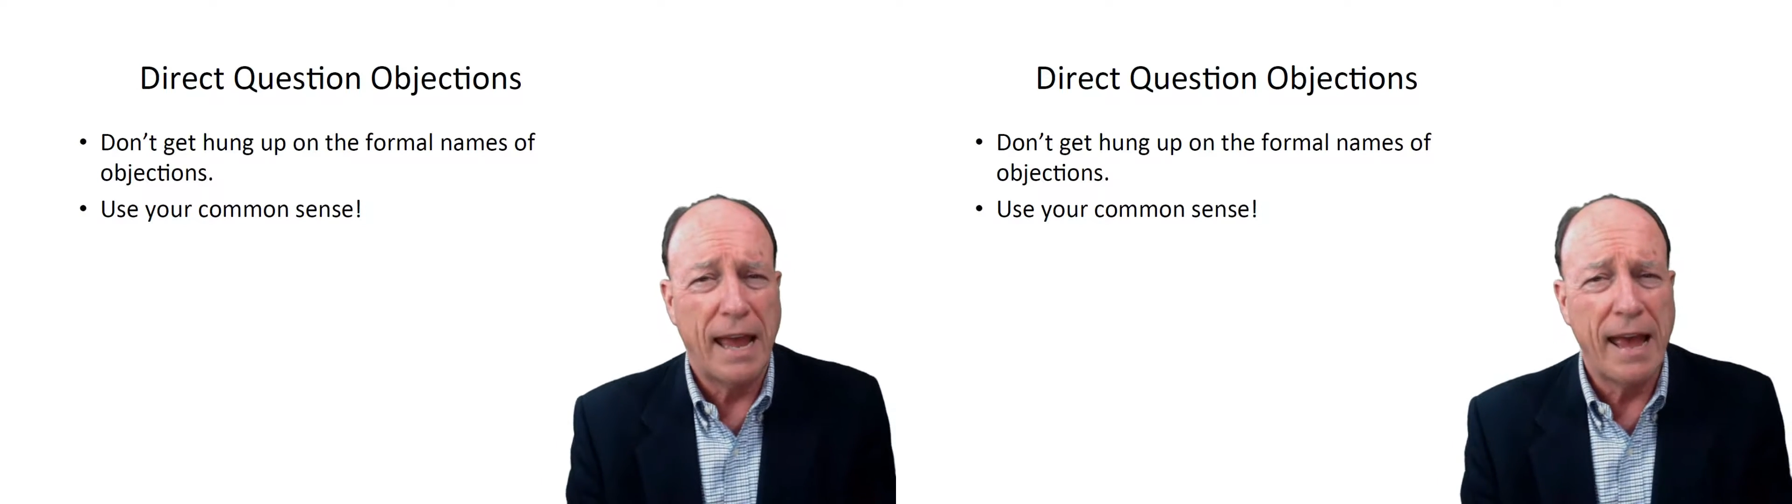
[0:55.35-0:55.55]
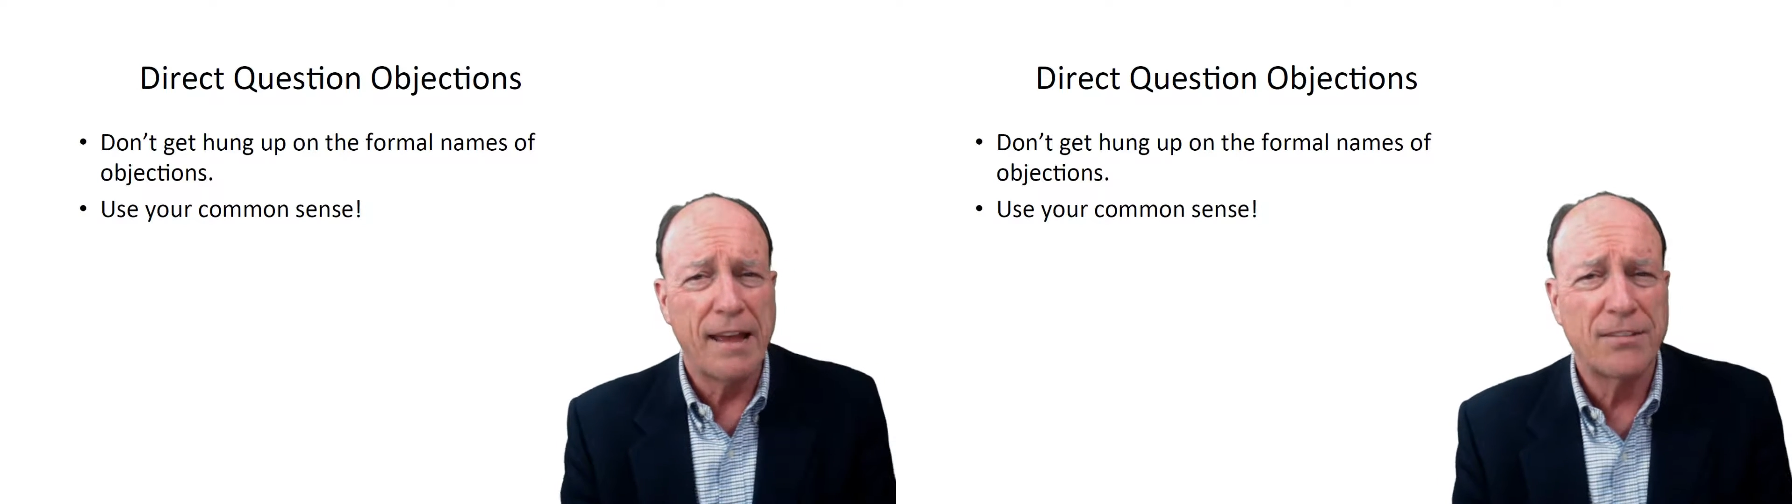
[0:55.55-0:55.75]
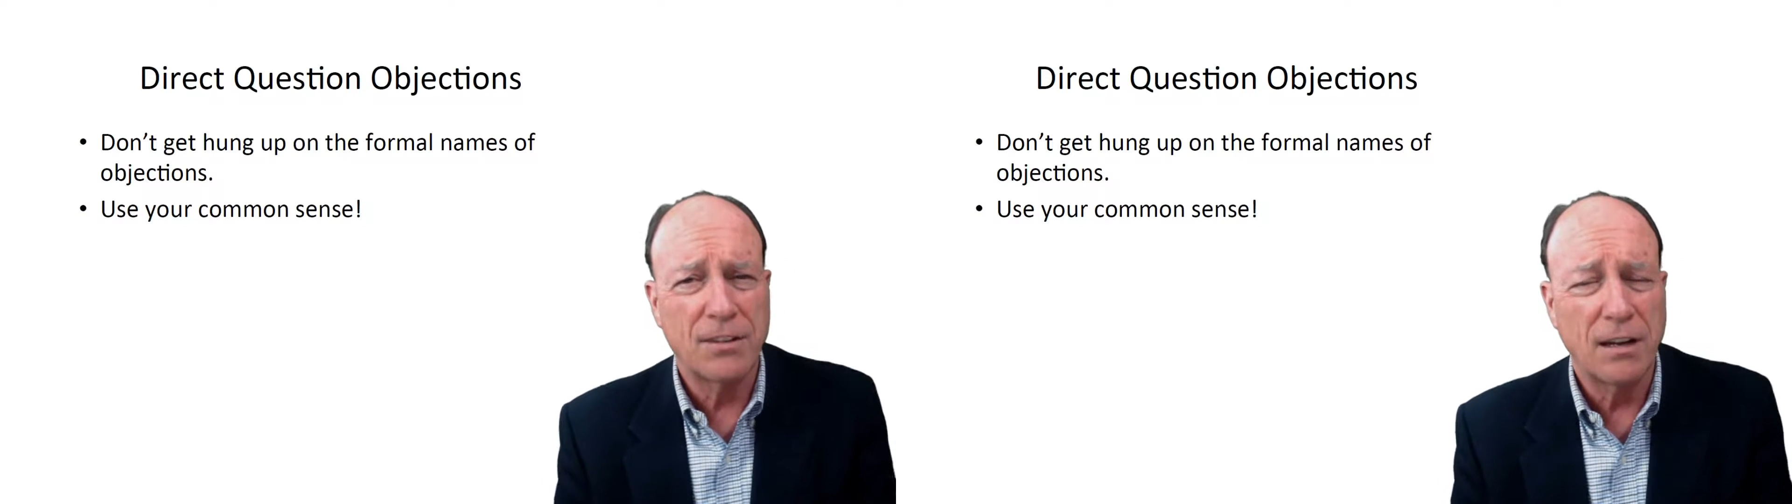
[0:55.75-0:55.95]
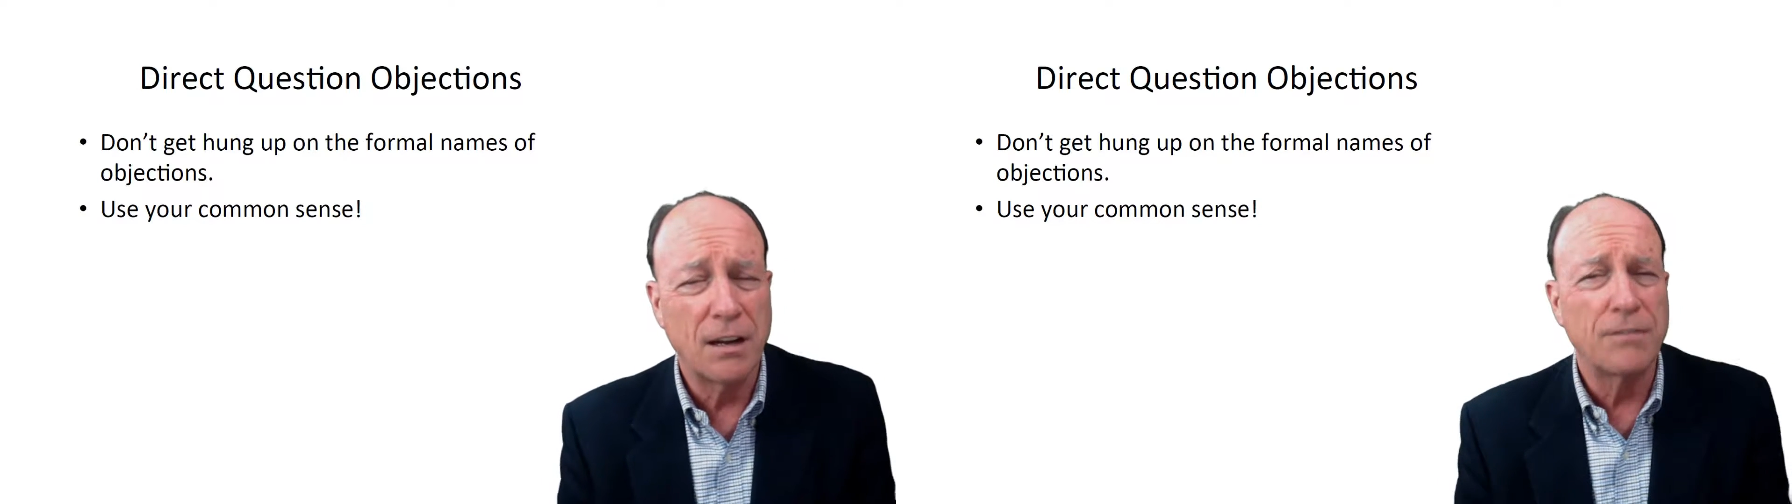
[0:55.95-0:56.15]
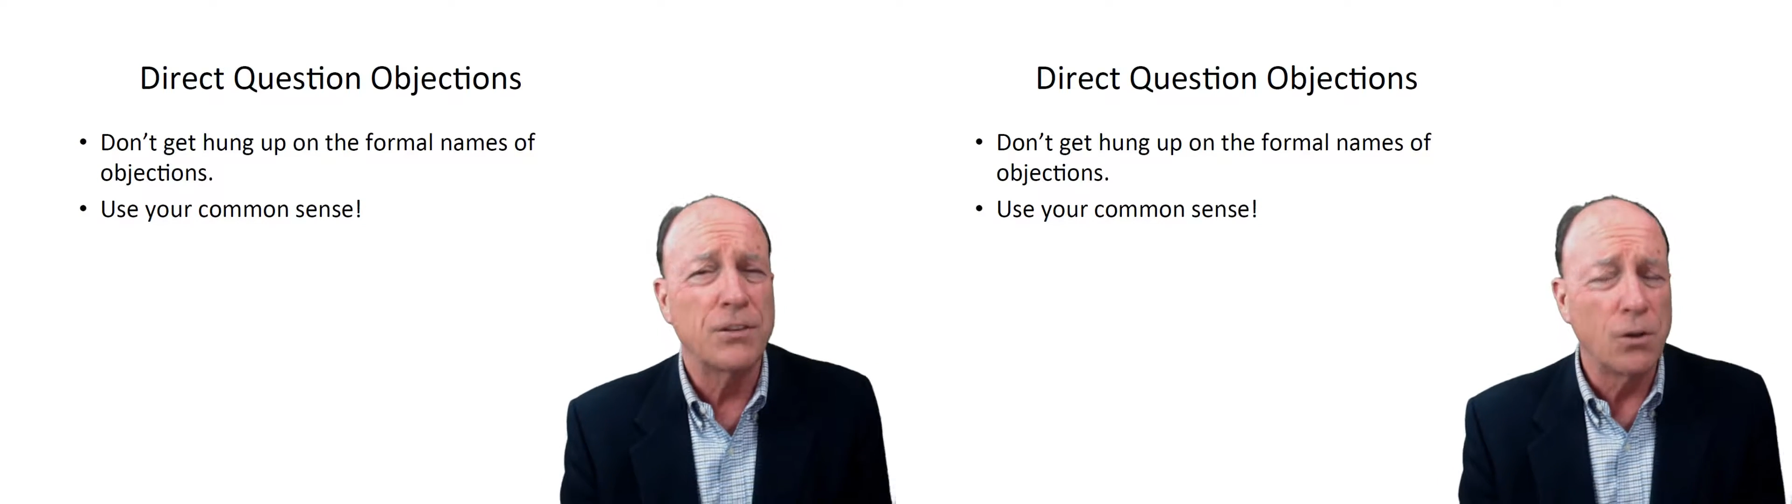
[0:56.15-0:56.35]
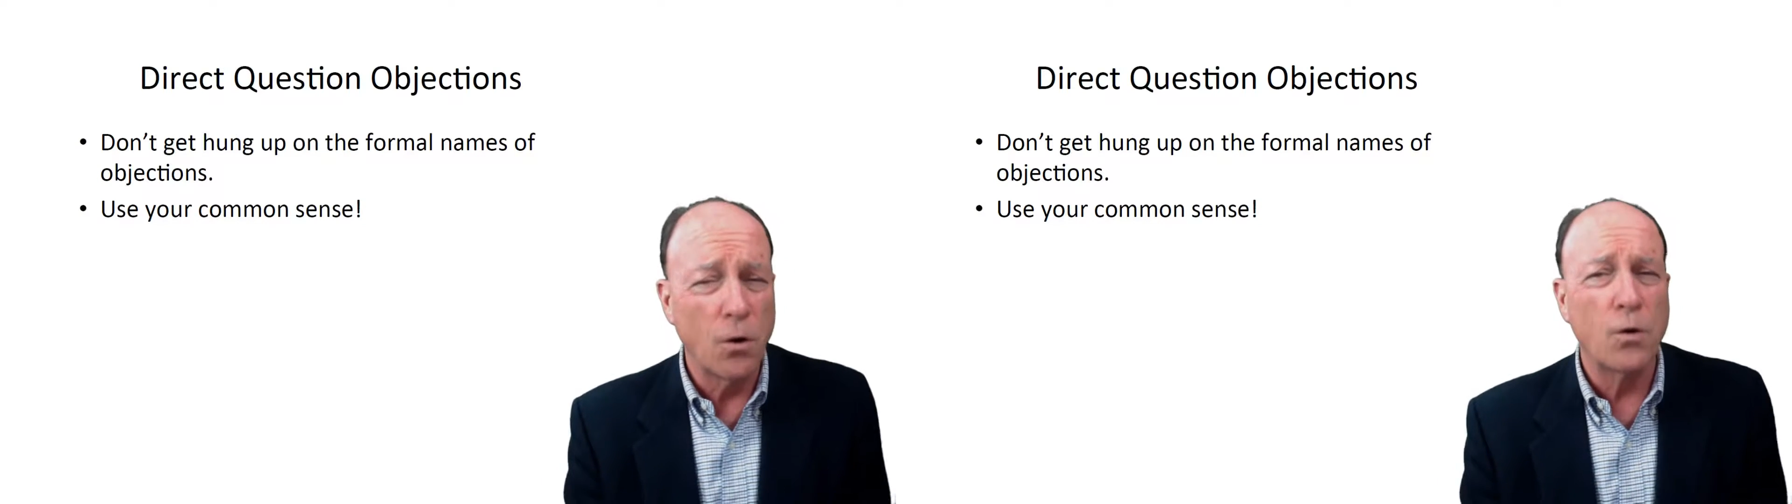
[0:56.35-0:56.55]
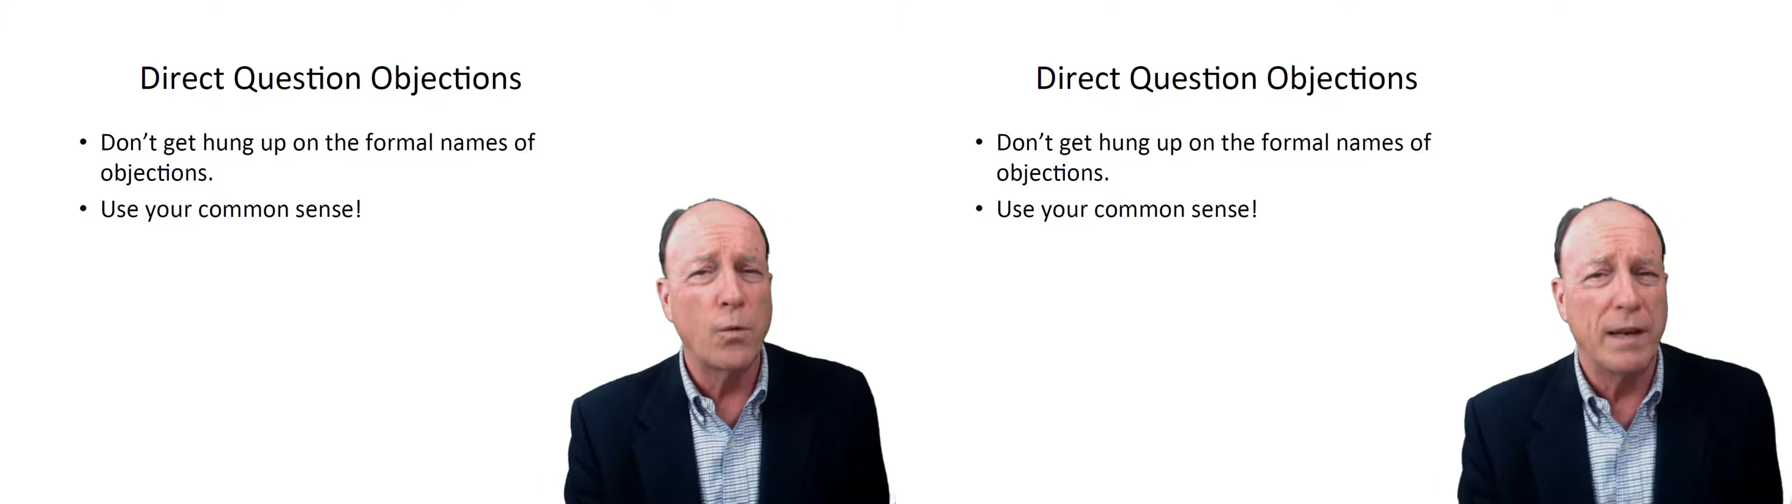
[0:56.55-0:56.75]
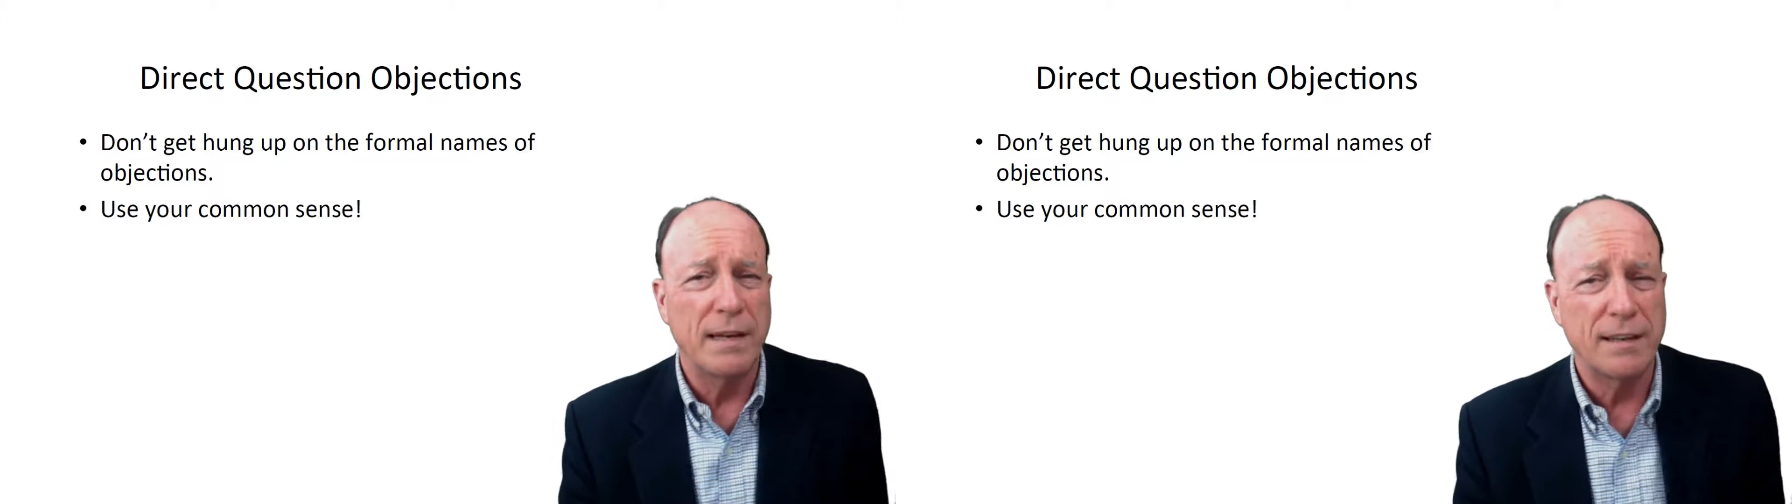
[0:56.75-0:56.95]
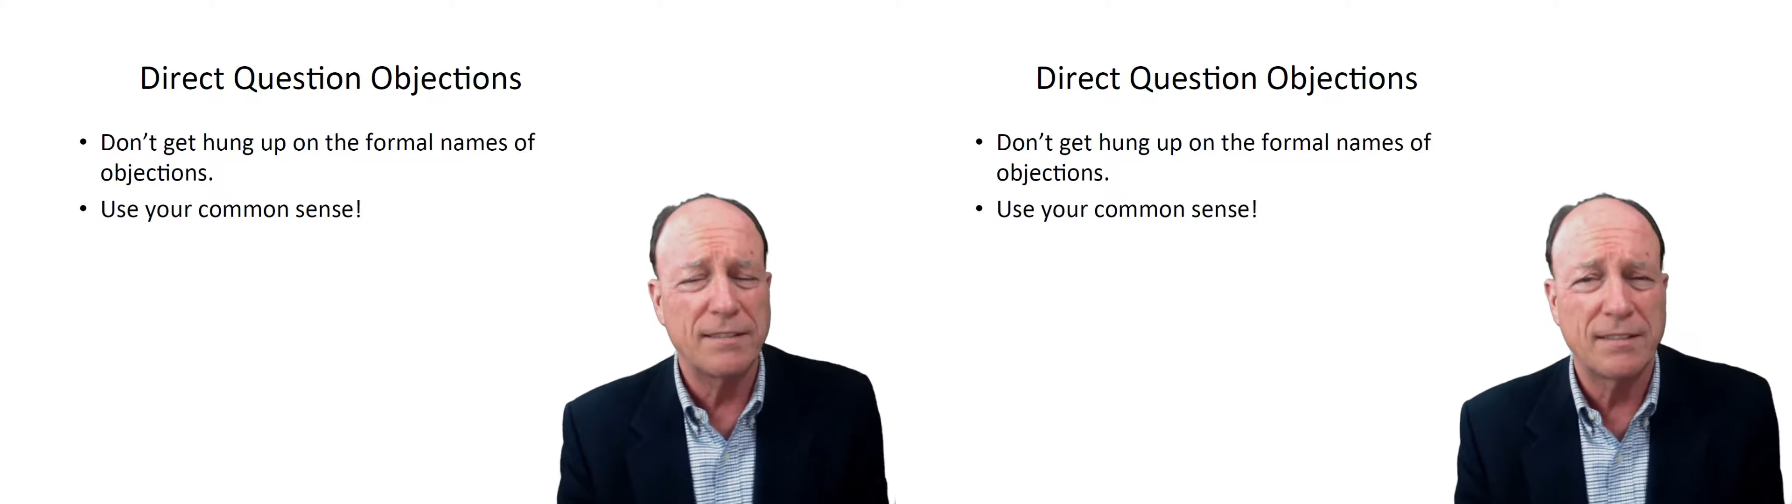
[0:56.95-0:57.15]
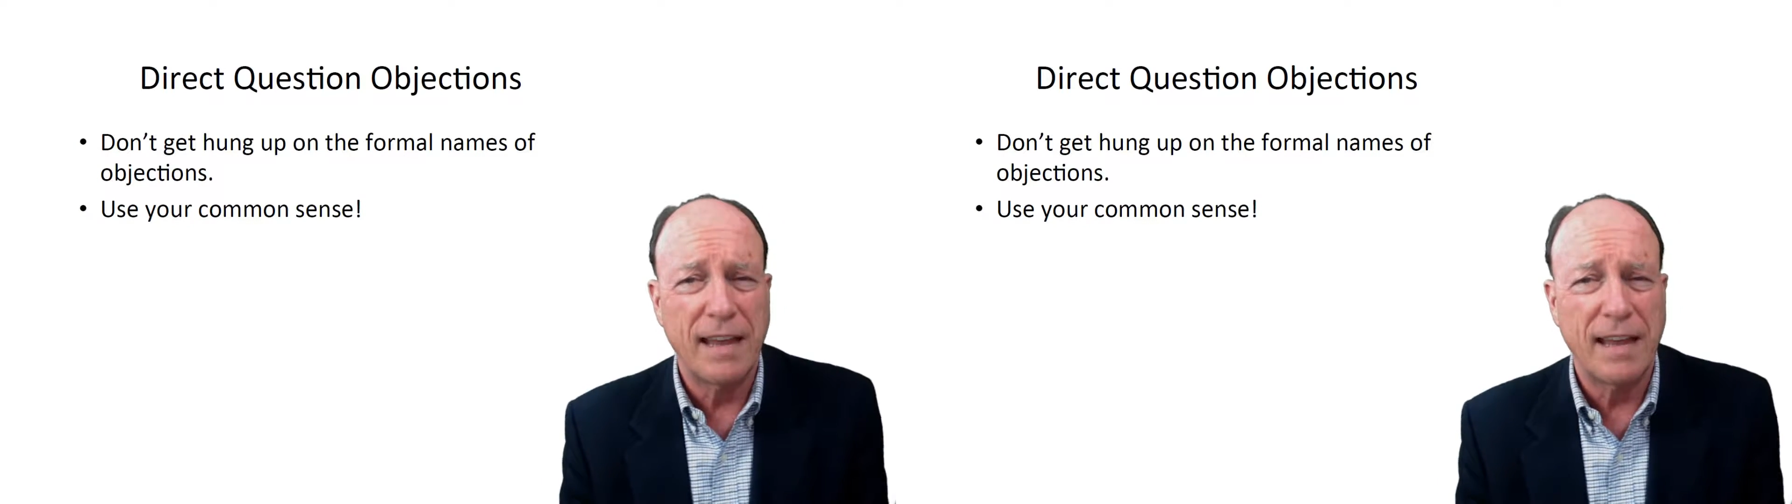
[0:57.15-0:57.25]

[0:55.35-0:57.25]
asked of your witness